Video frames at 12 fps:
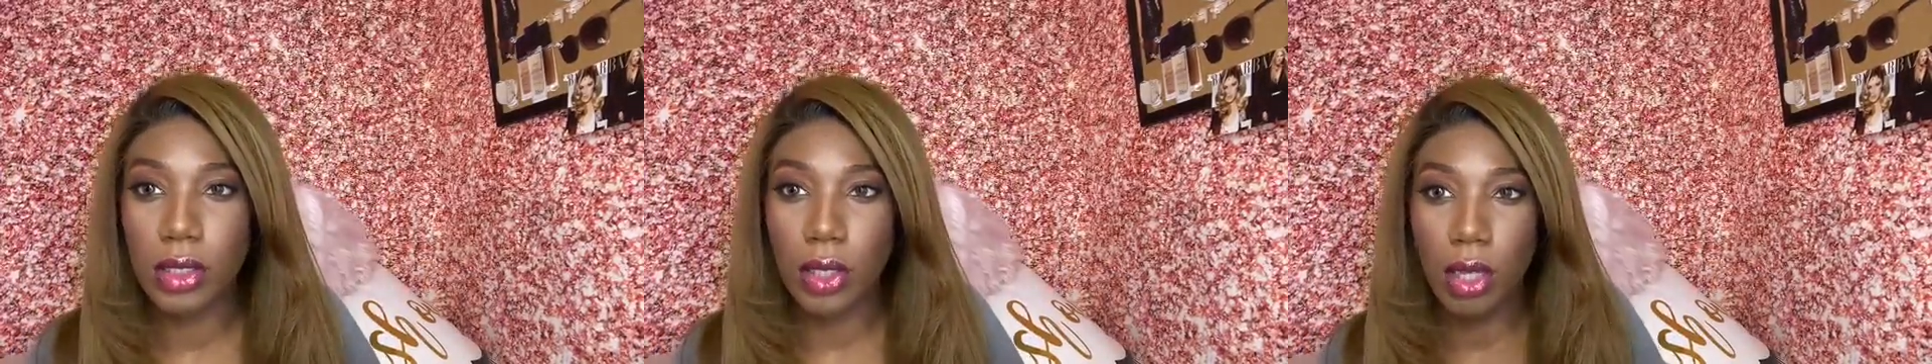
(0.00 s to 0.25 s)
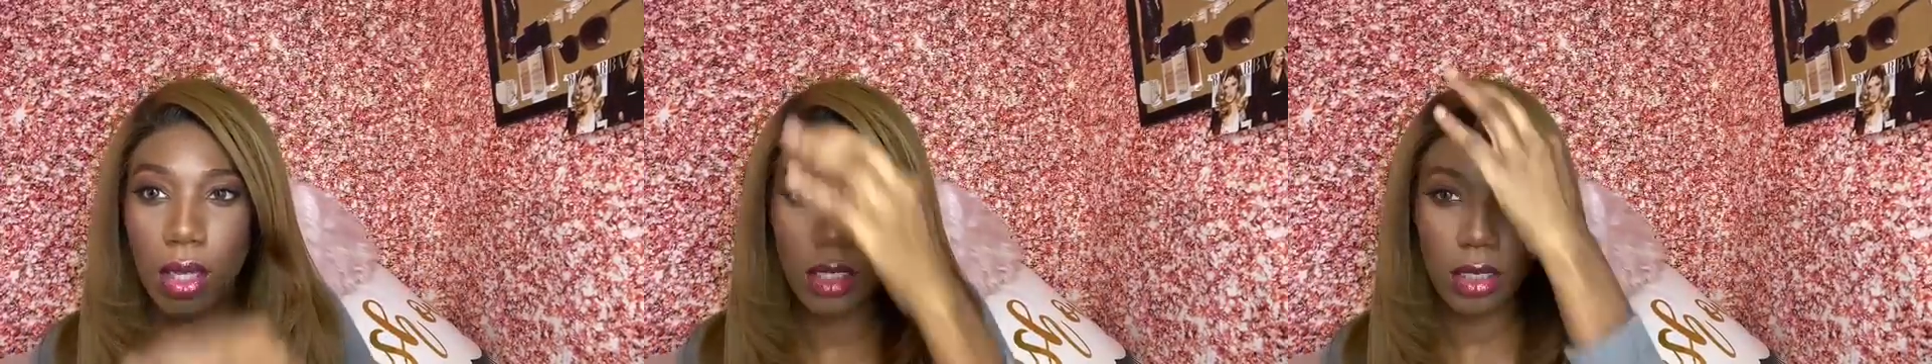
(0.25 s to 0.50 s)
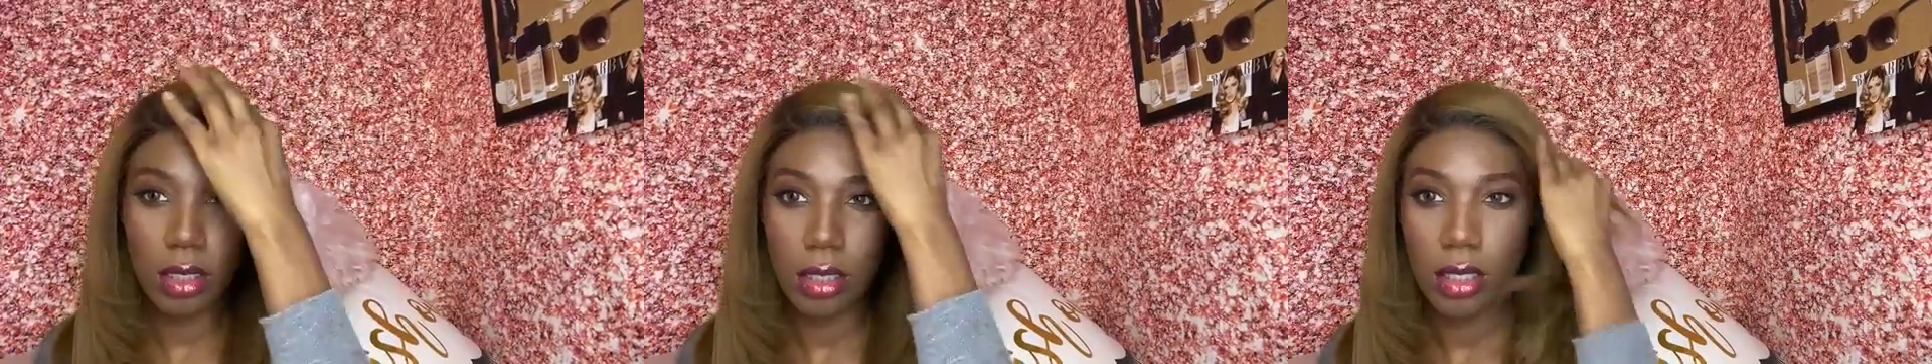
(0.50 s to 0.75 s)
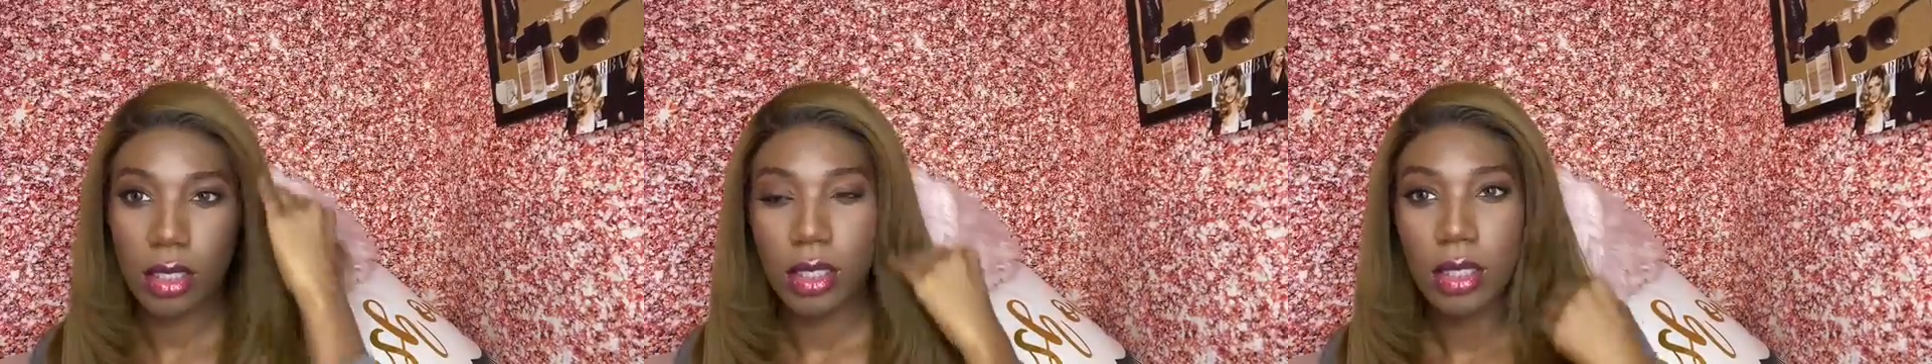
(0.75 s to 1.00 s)
look.
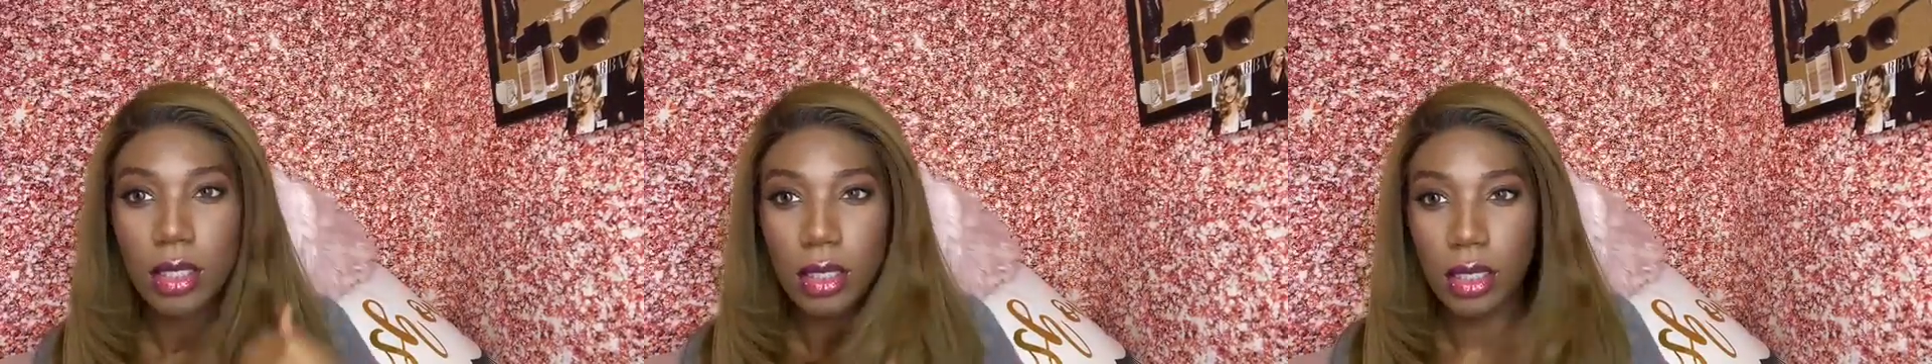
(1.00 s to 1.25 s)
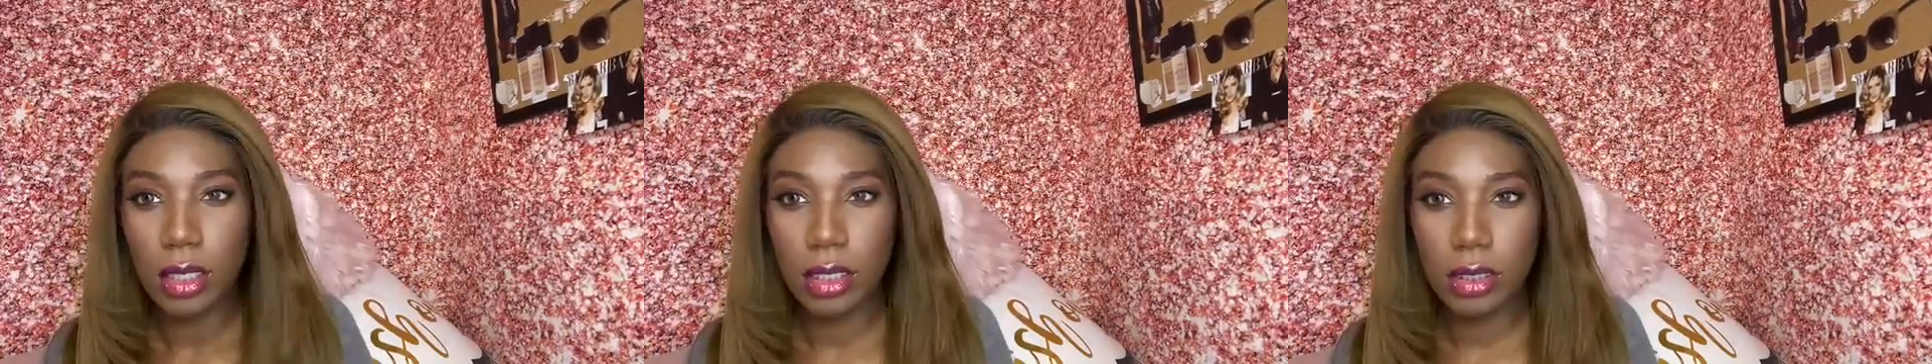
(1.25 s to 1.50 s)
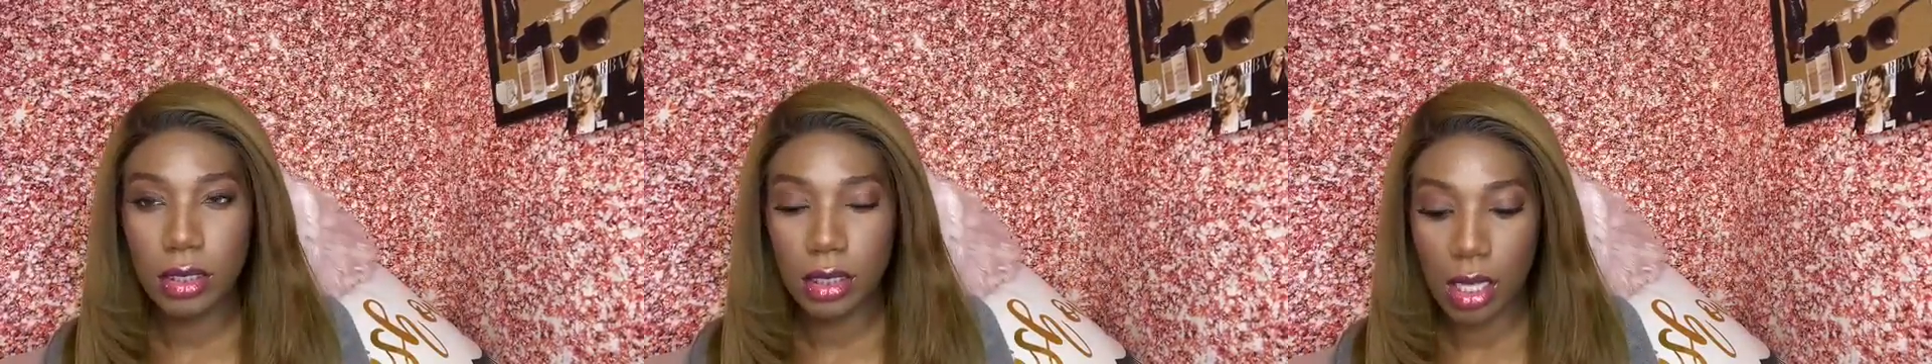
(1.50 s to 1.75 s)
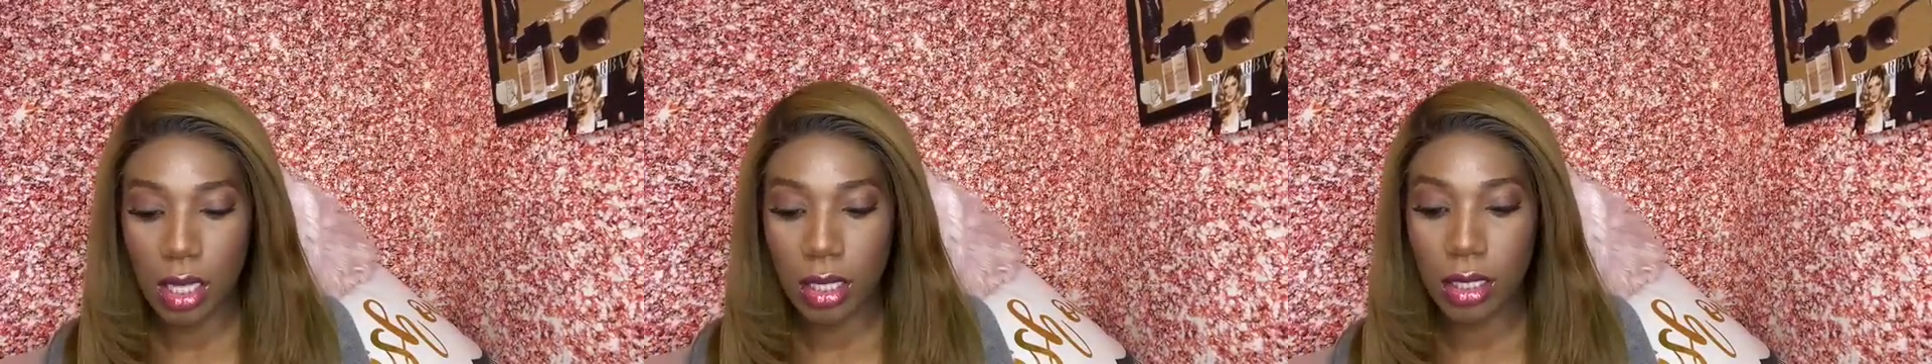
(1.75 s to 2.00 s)
It's
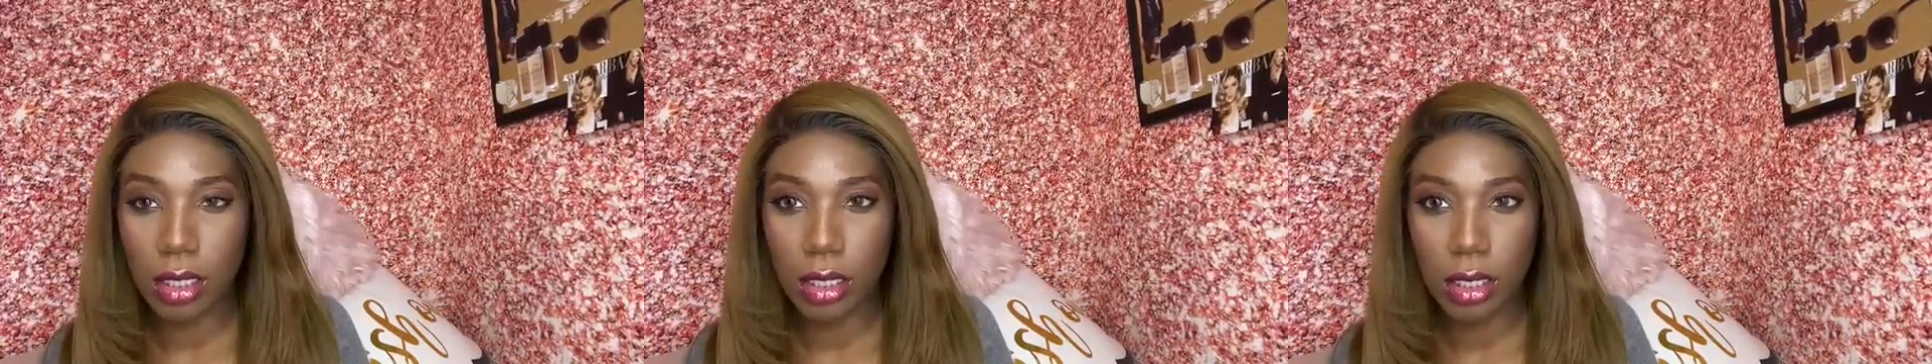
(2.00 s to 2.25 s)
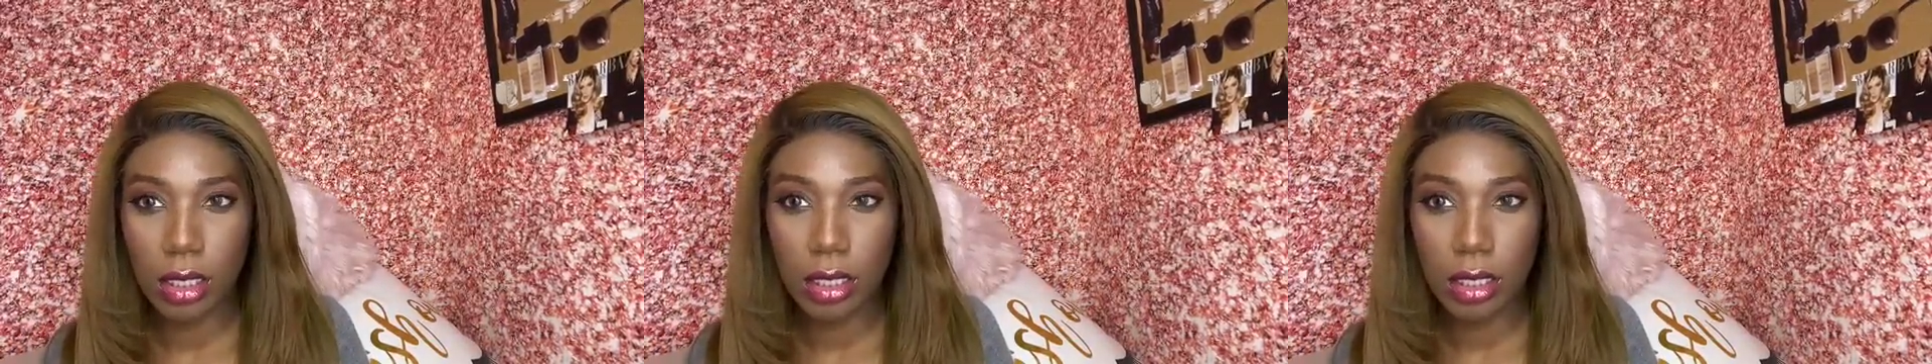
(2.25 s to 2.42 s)
like,